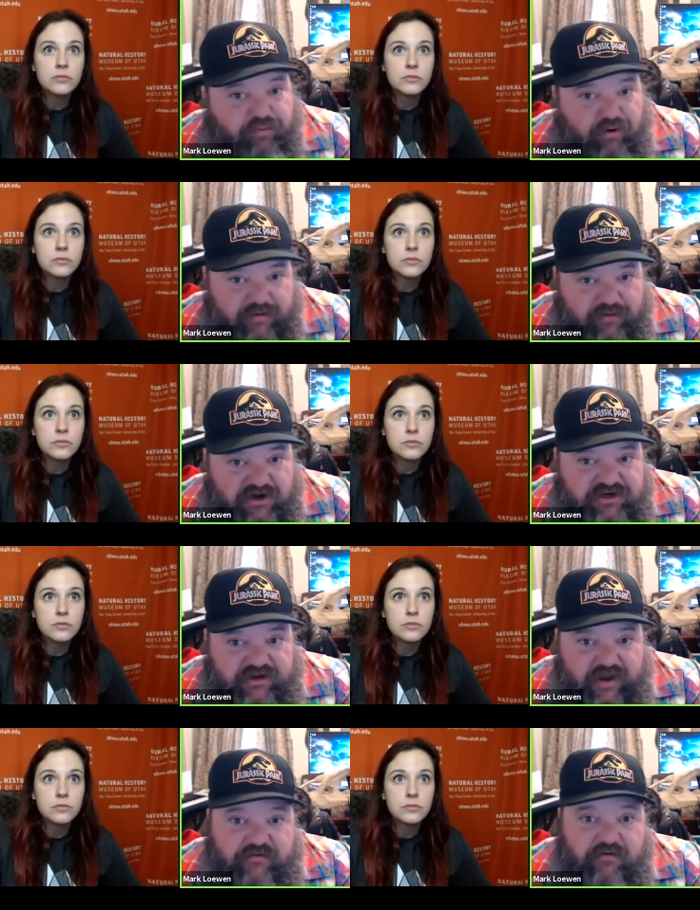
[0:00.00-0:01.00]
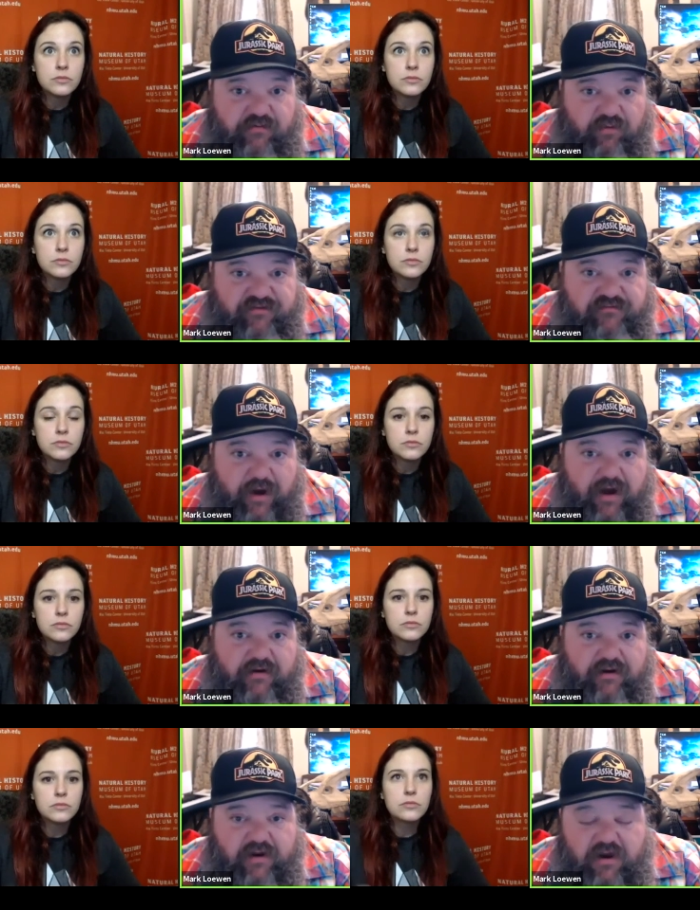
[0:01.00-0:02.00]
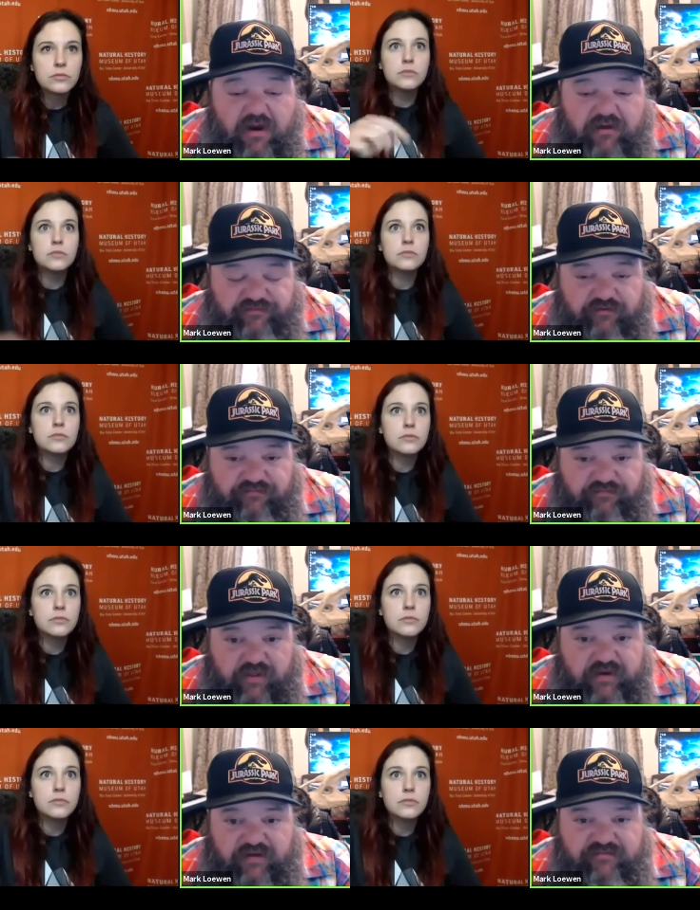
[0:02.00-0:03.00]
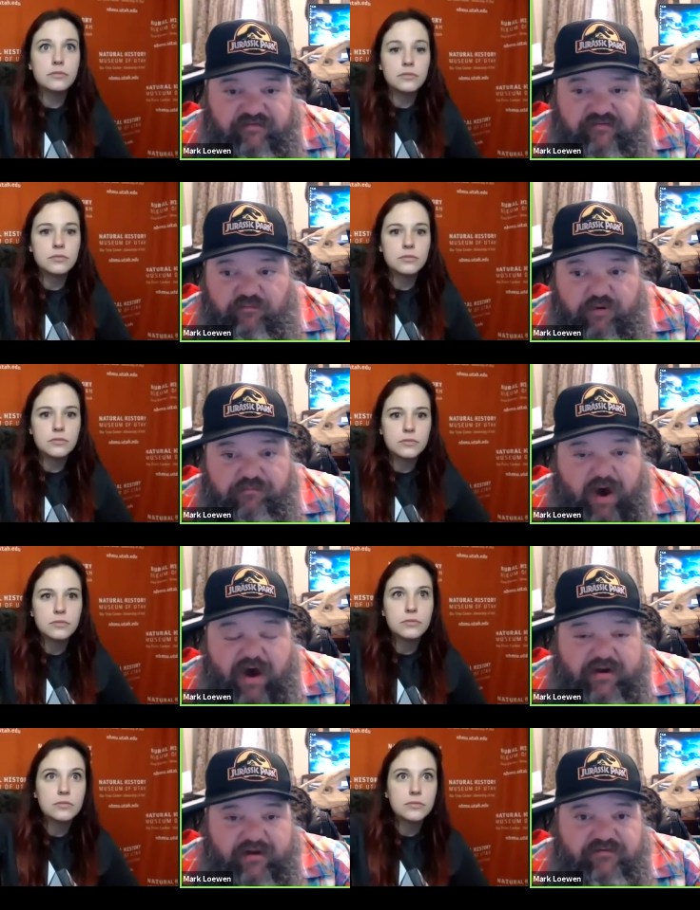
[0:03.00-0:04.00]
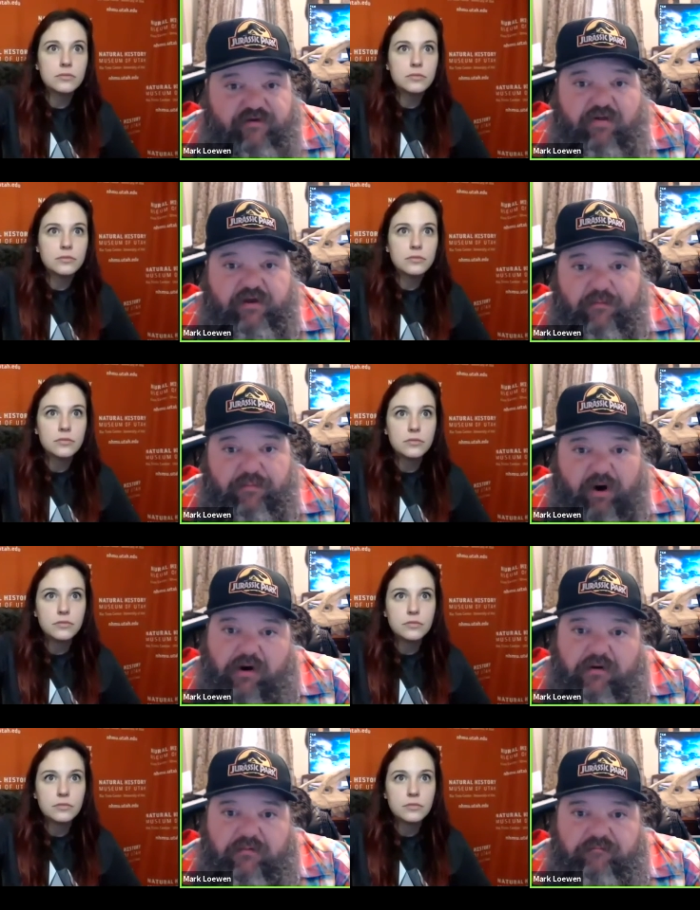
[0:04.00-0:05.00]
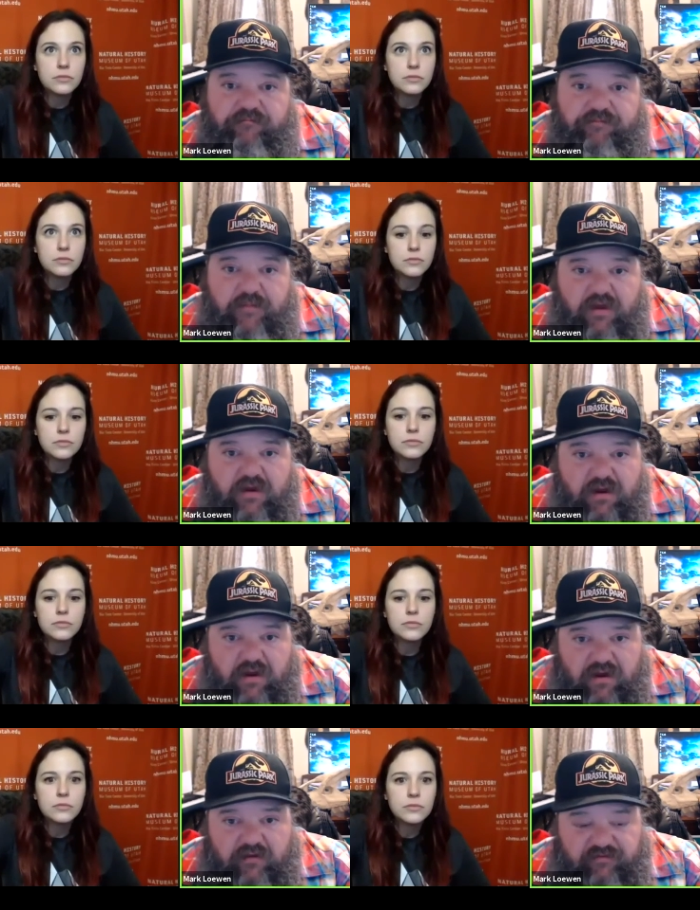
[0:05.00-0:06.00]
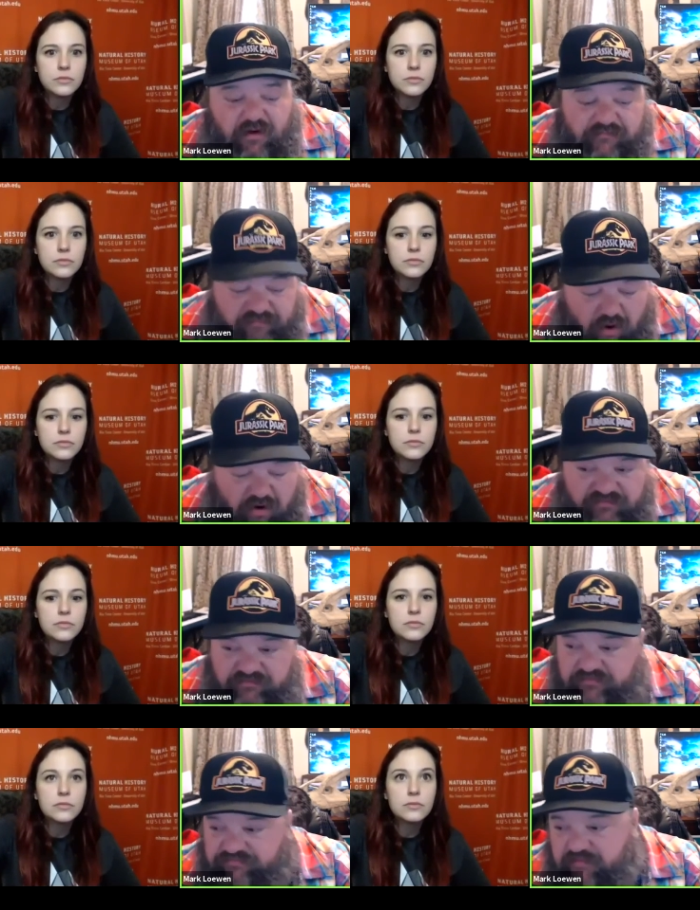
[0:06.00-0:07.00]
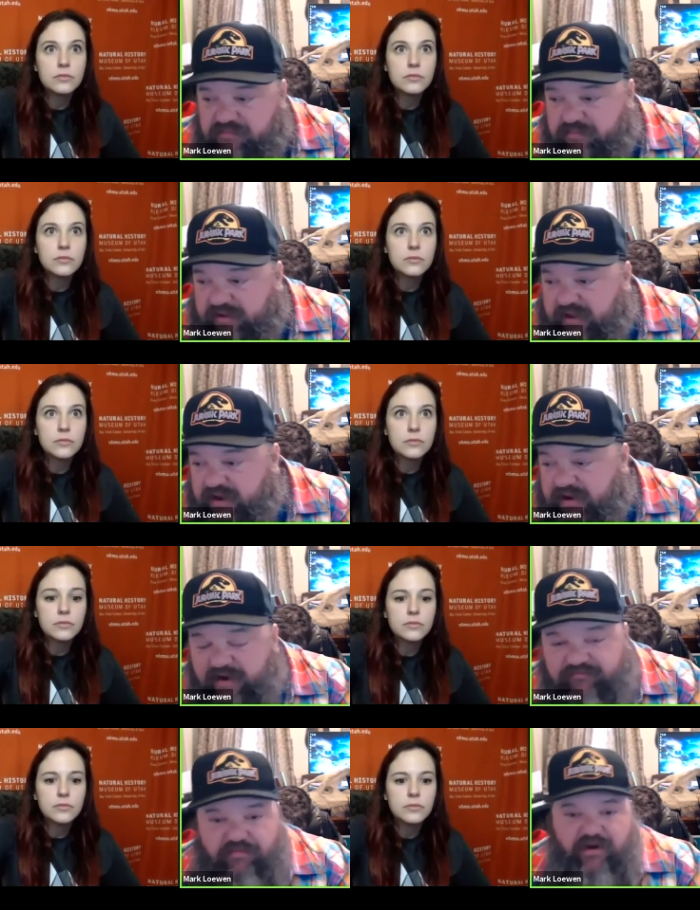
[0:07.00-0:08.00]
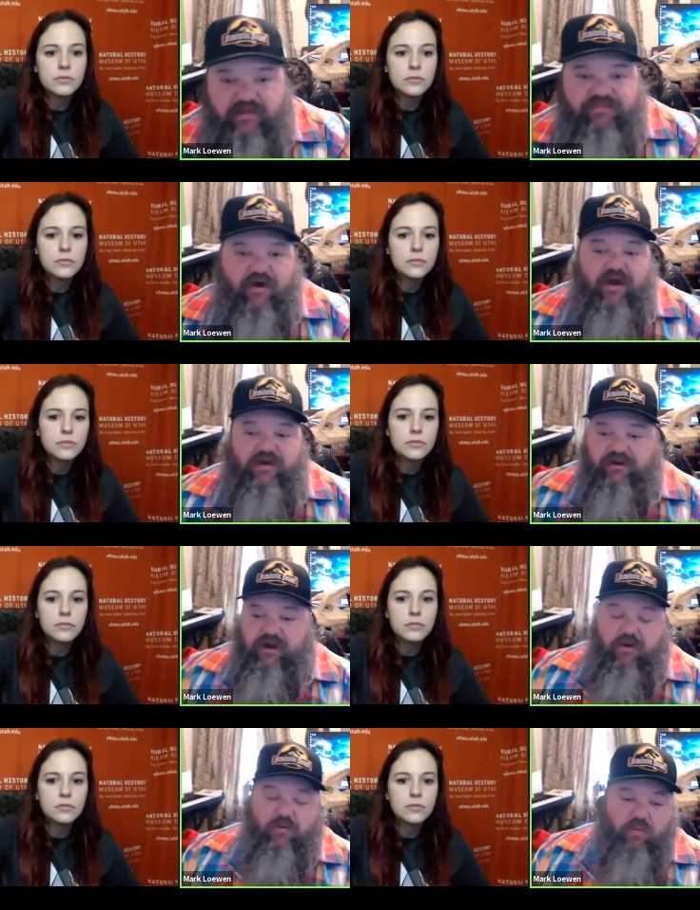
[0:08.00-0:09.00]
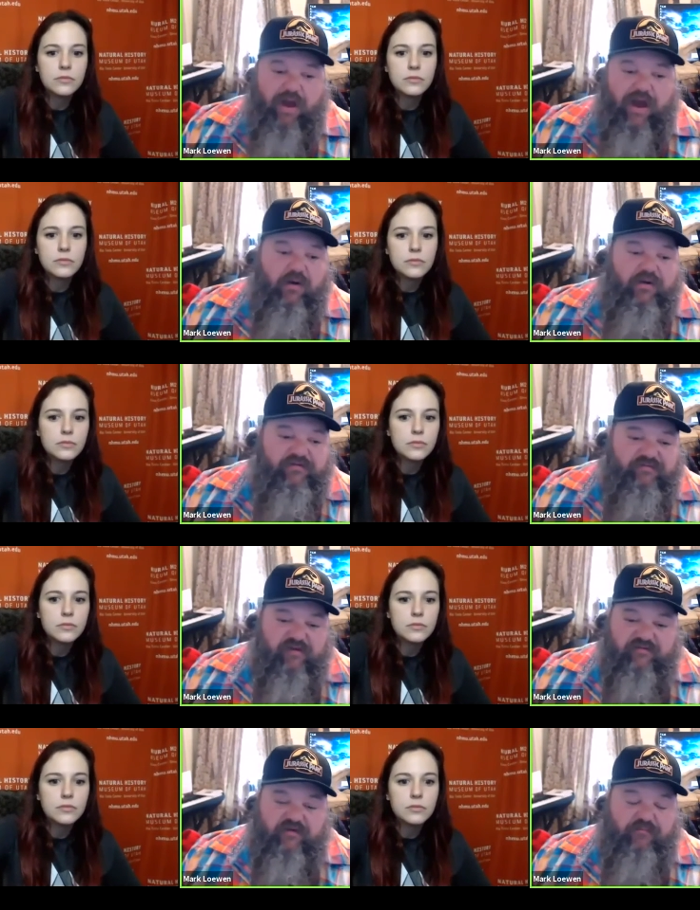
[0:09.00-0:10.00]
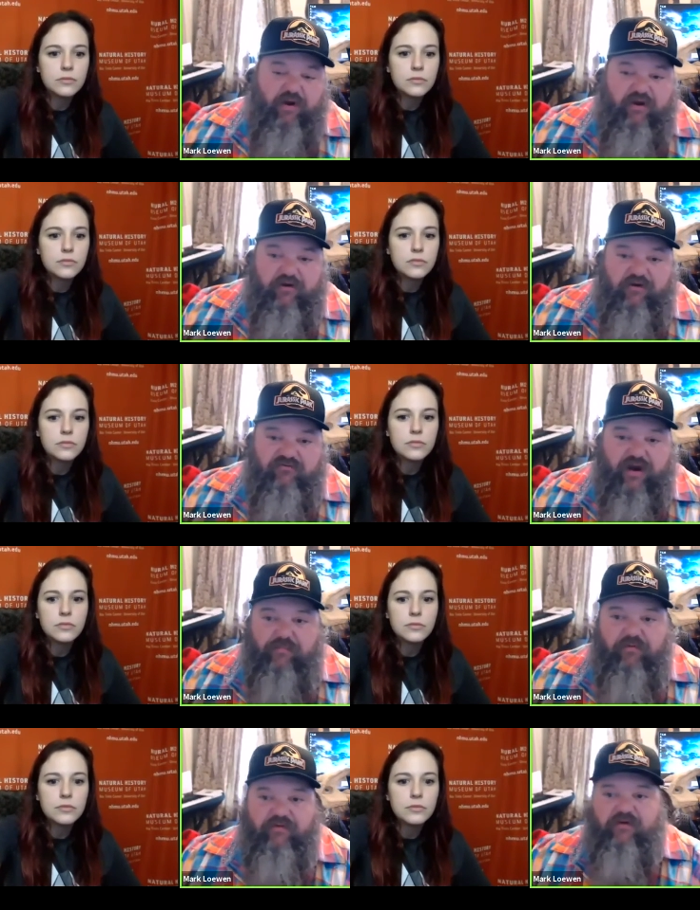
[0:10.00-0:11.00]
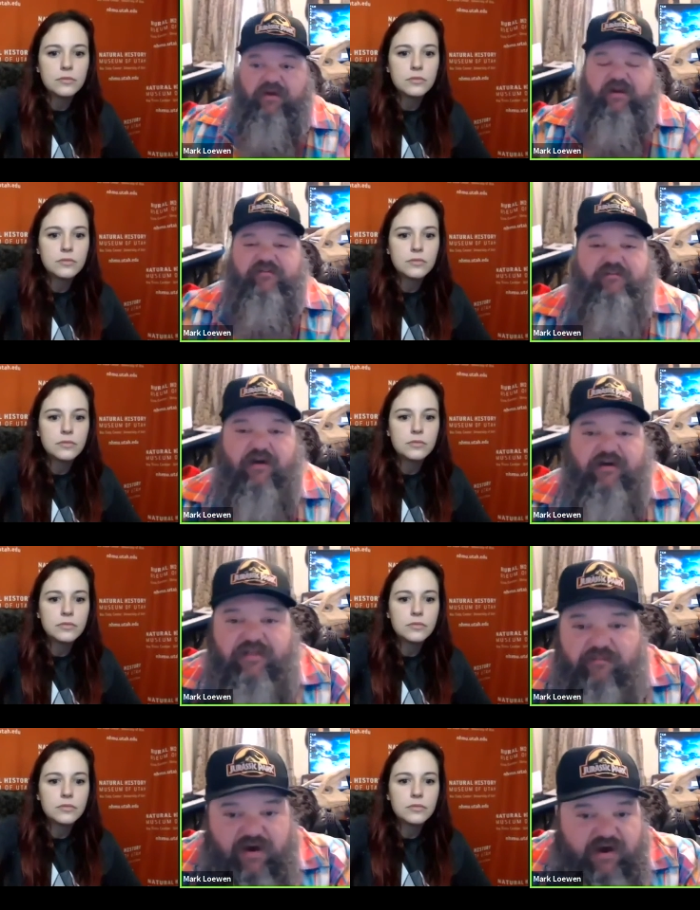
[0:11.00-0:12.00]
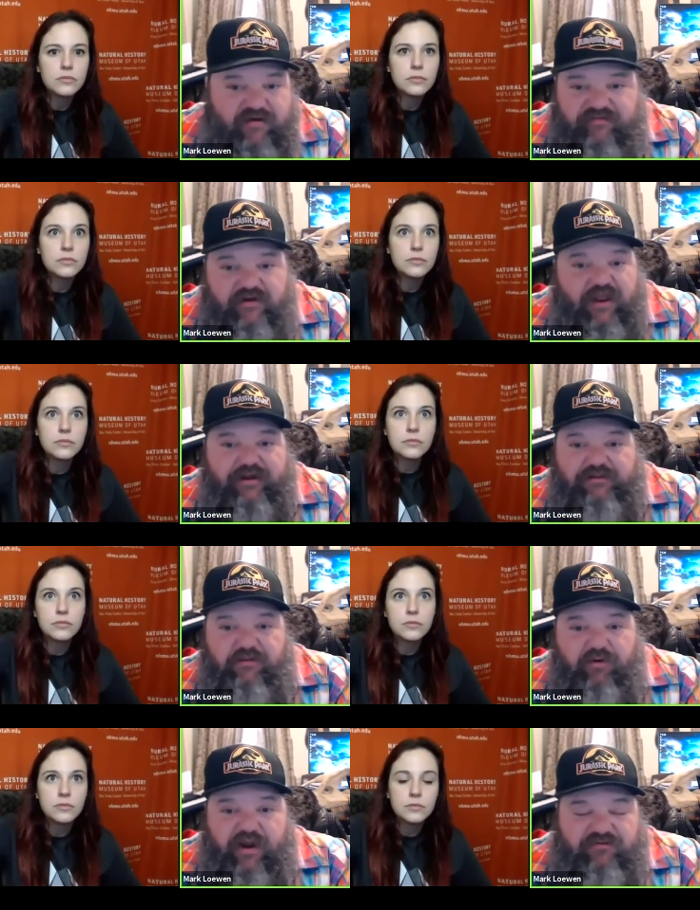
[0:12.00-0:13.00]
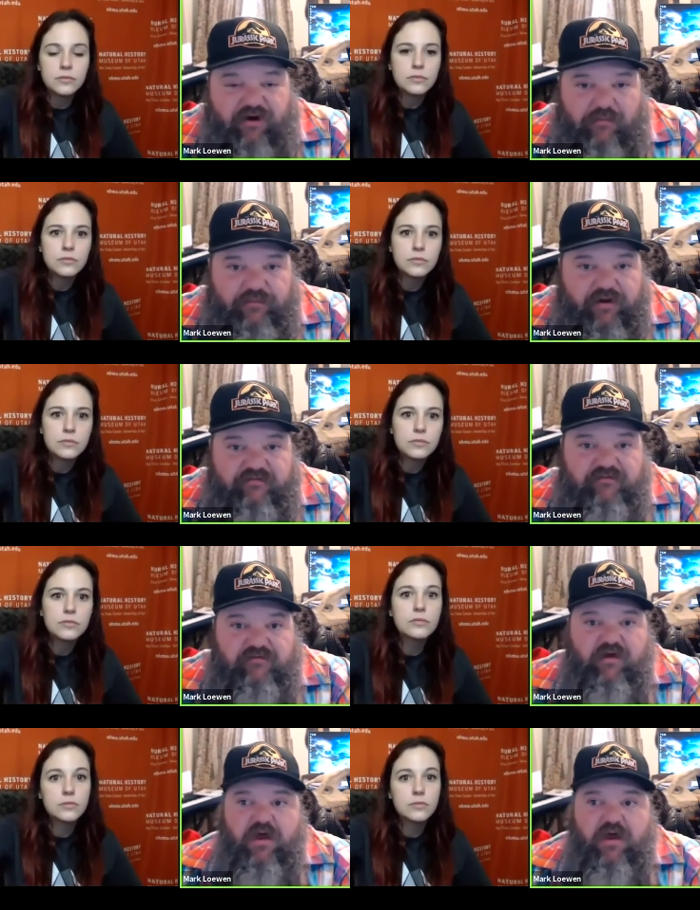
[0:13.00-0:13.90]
Speaker 1: pretty much together in one spot. So it's really consistent with bodies falling apart. So, of course, from the beginning, everybody thought, you know, wow, is this a predator trap where they're getting stuck in the mud? Is it like La Brea tar pits?